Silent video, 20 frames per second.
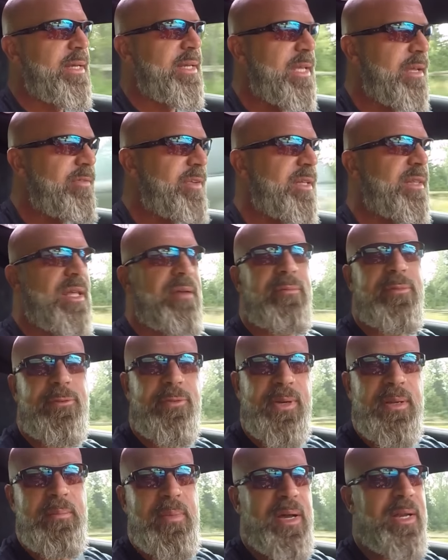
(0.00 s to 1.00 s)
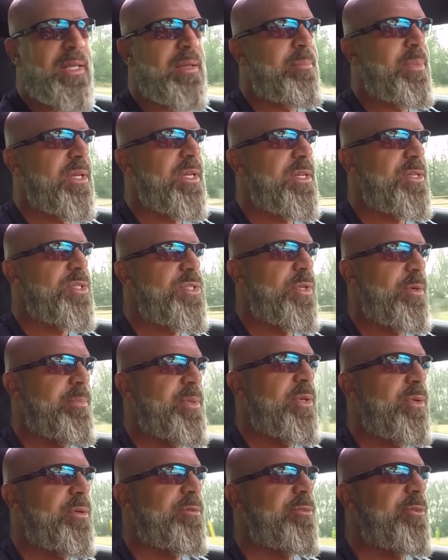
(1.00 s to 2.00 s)
giving them free money because they're
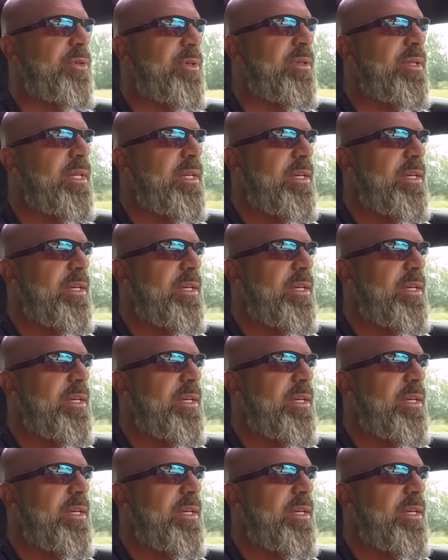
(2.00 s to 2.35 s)
beautiful.